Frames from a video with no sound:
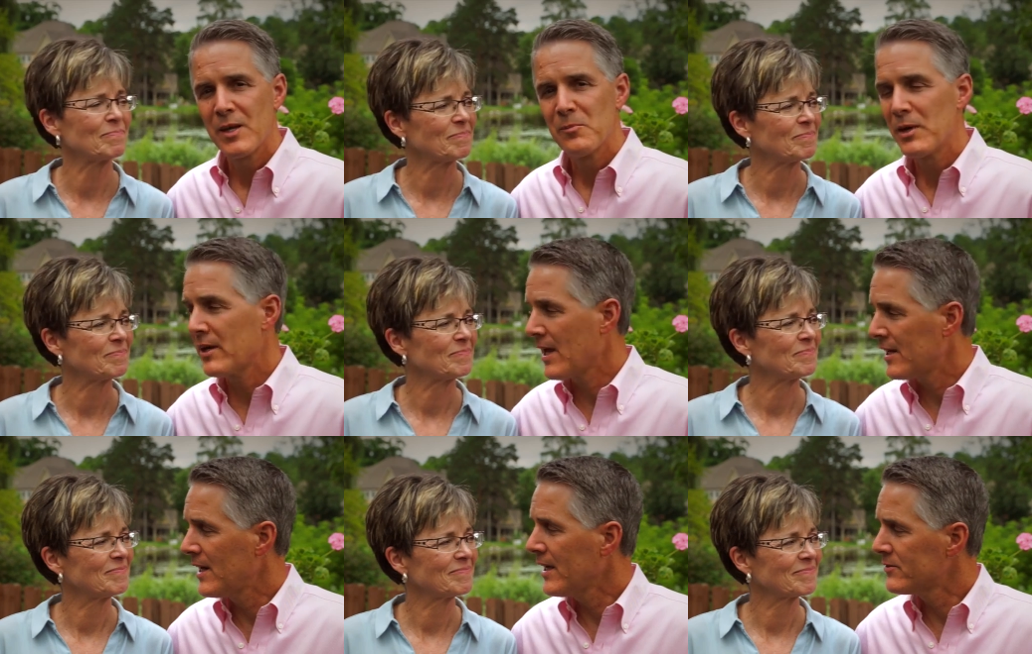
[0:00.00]

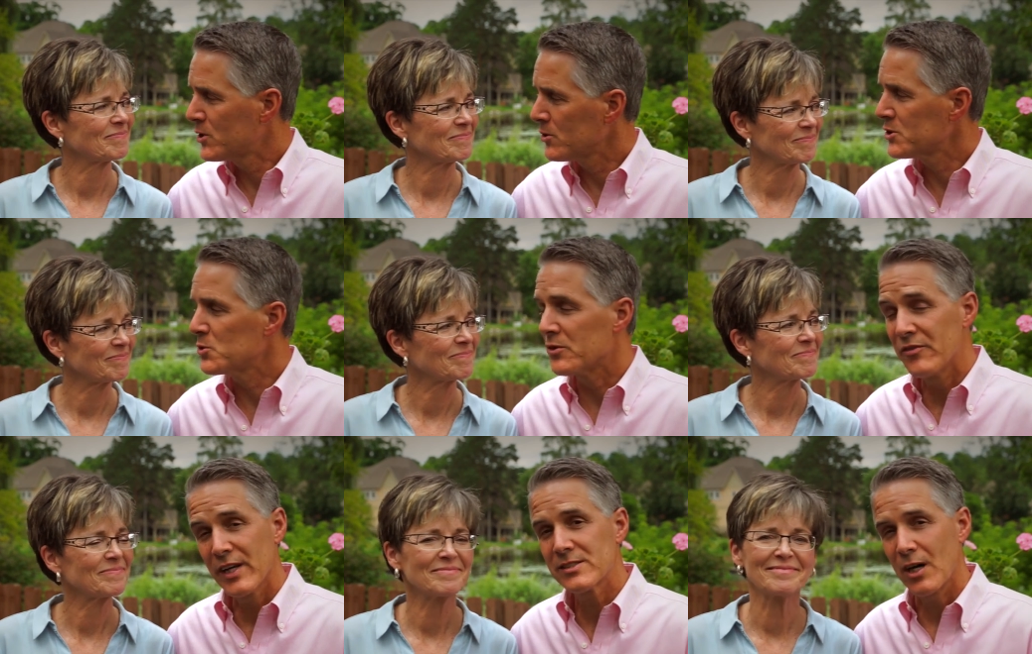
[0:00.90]
Speaker 1: Marianne and I have chosen to
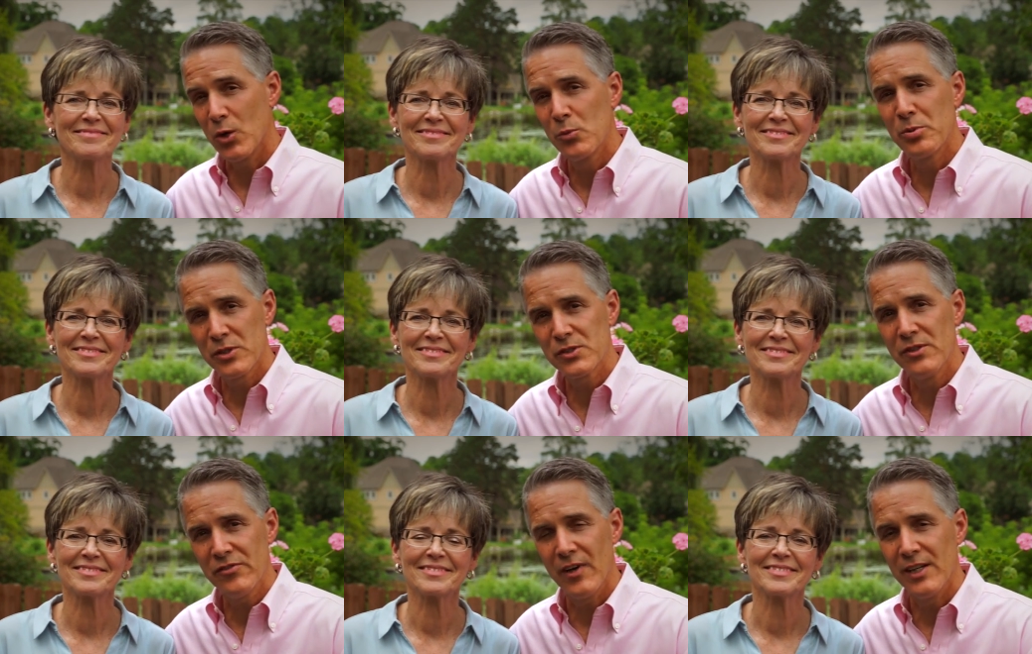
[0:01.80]
invest our own
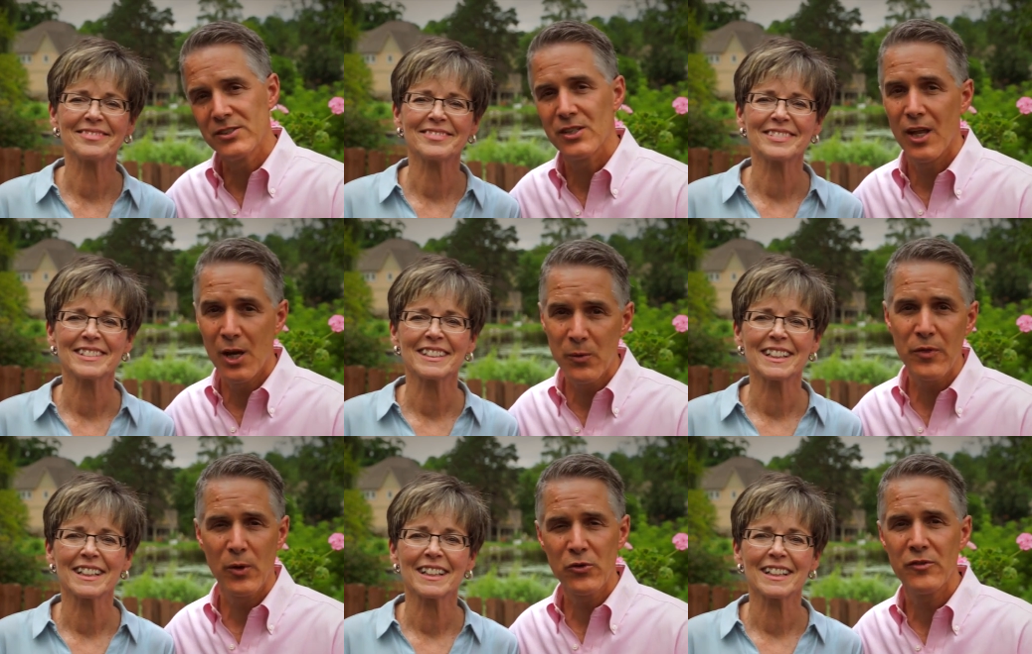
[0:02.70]
personal funds along
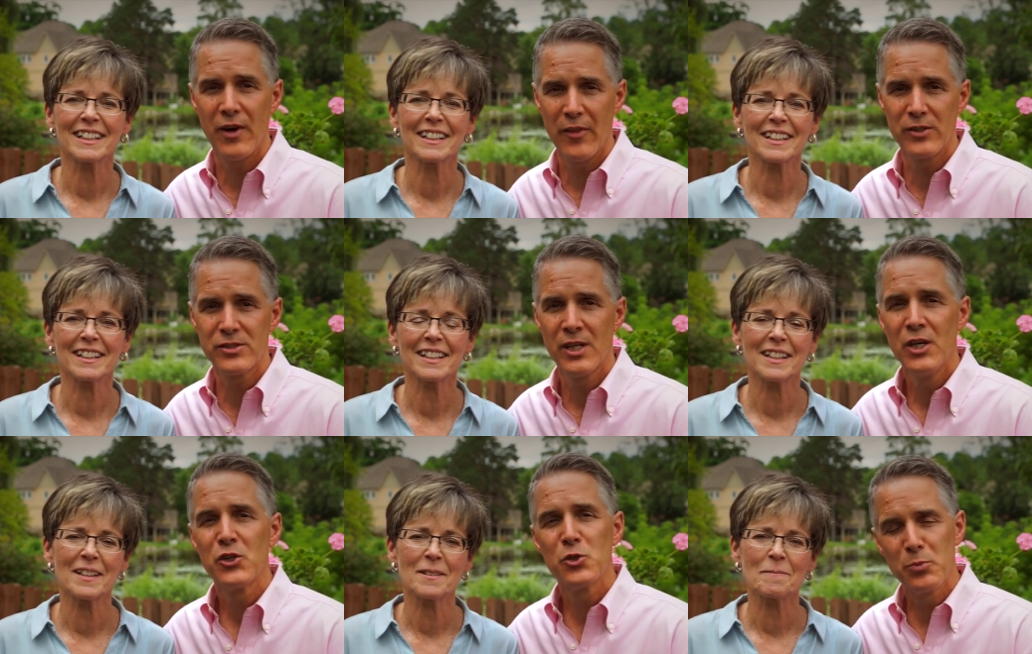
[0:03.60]
with those of others
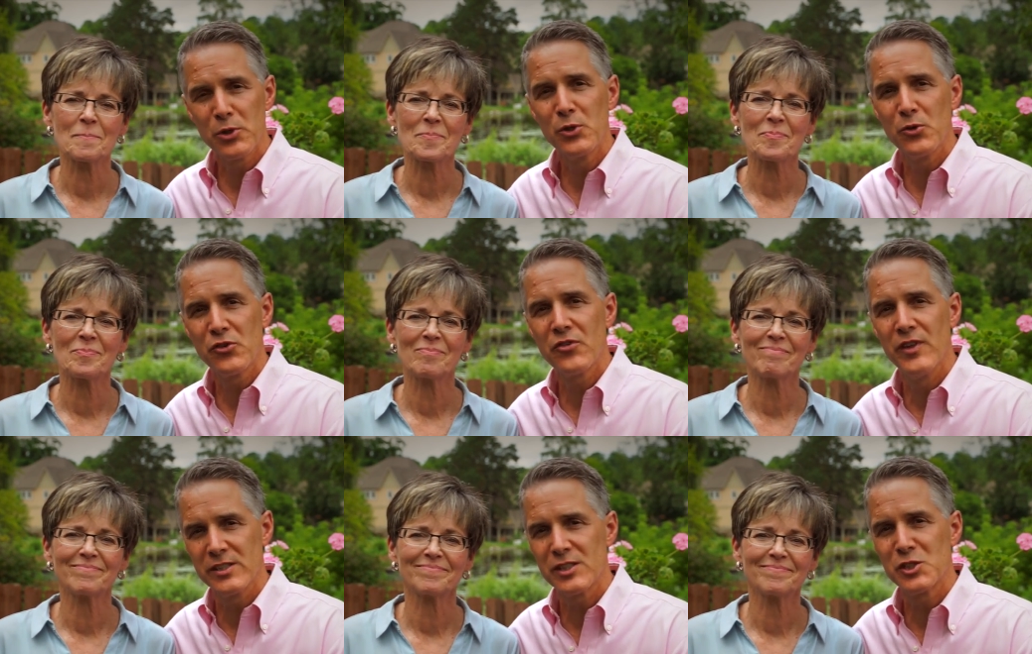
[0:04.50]
to produce
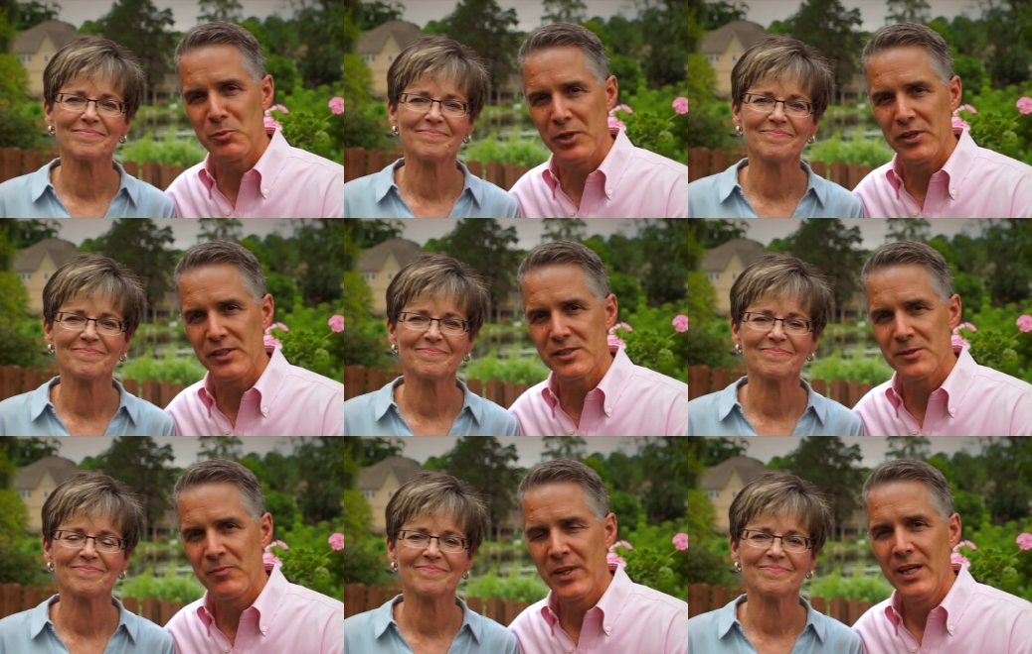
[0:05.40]
this
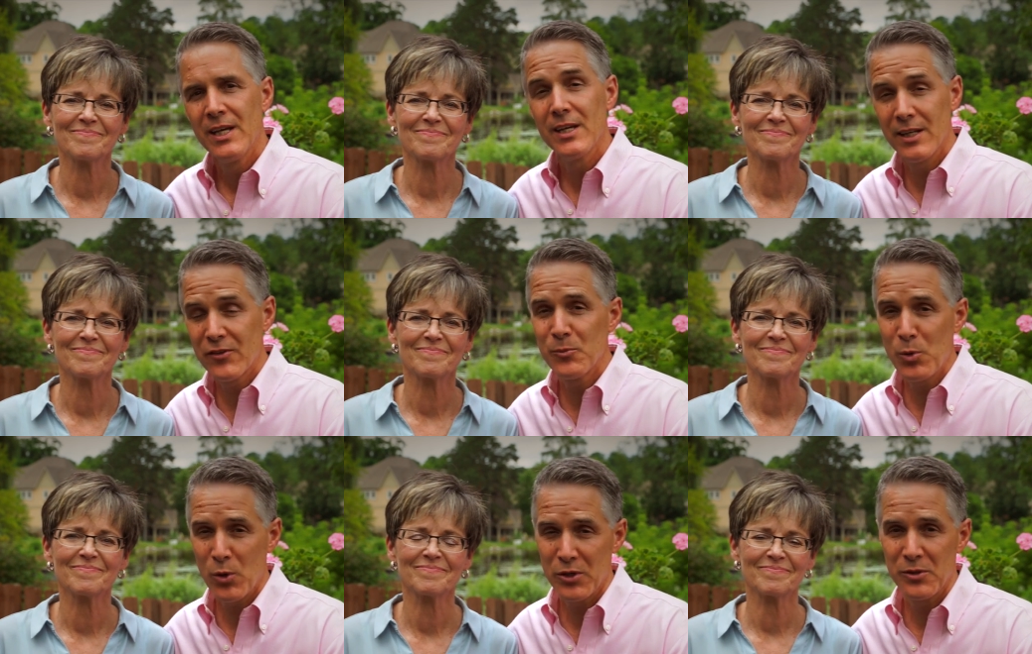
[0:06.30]
experience. It is
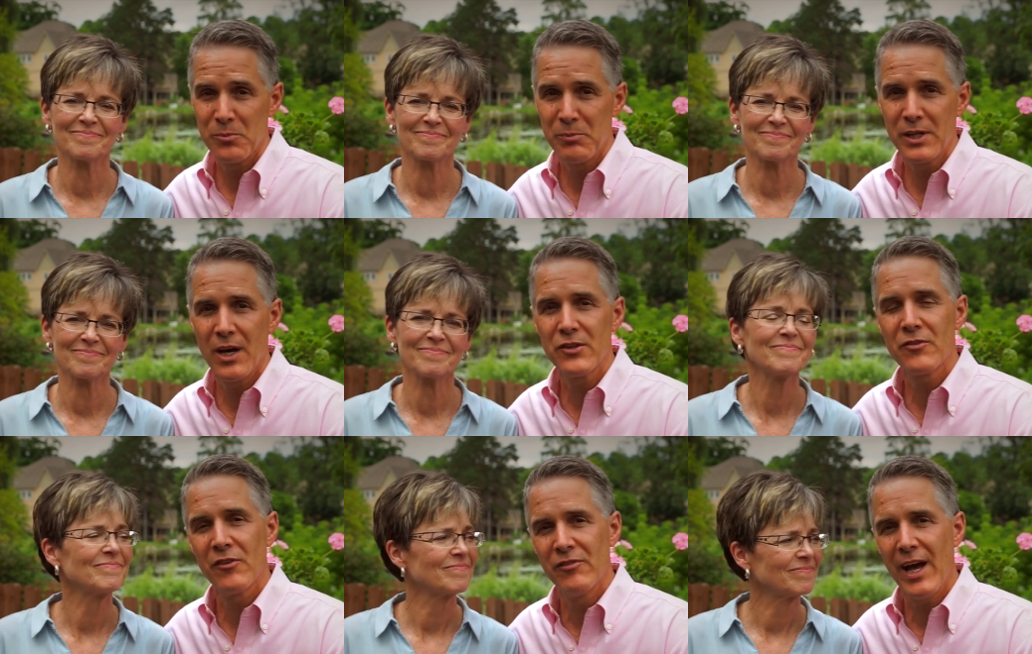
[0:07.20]
important
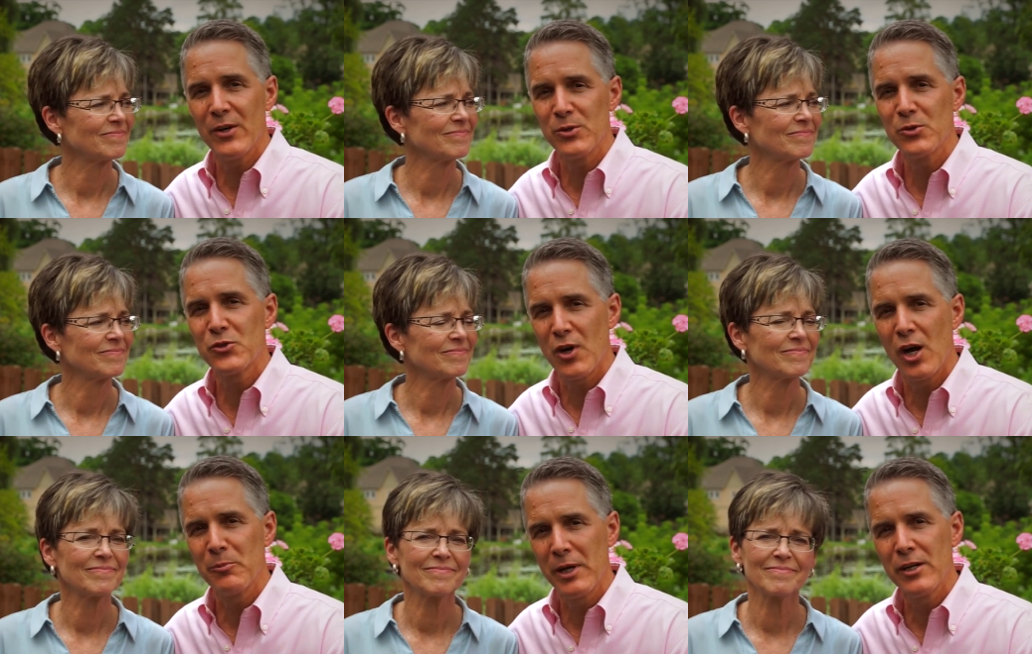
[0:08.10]
because of the value
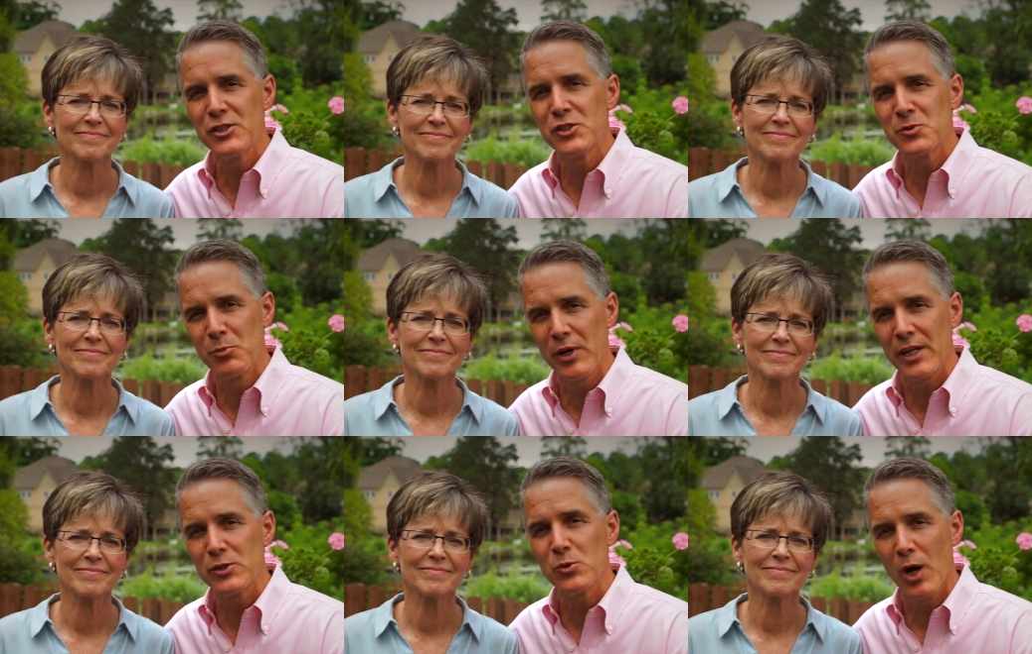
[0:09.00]
strong marriages
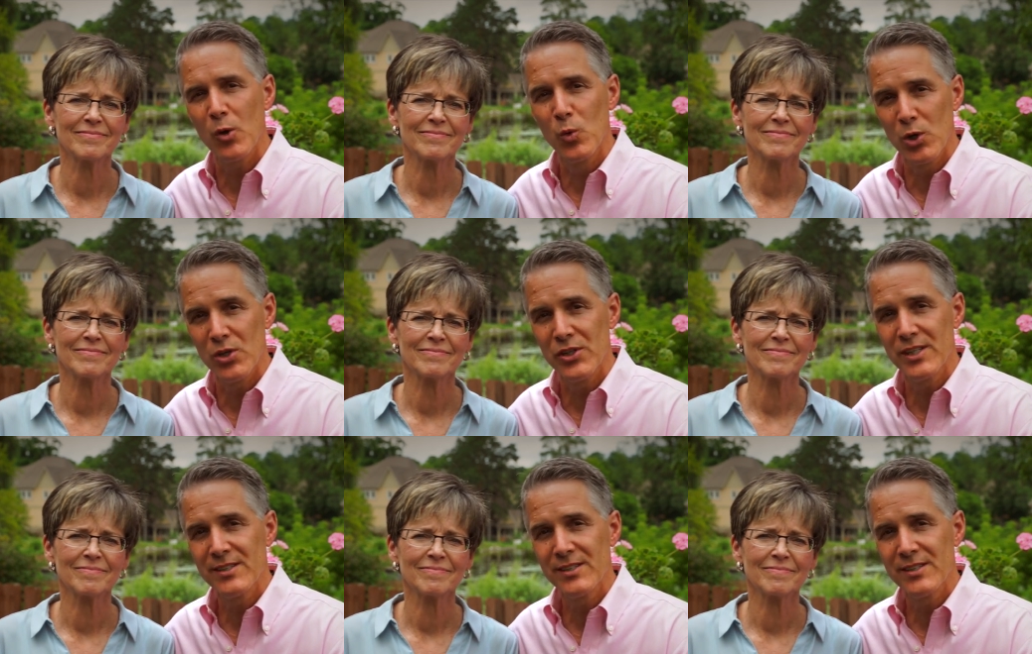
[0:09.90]
bring to our world.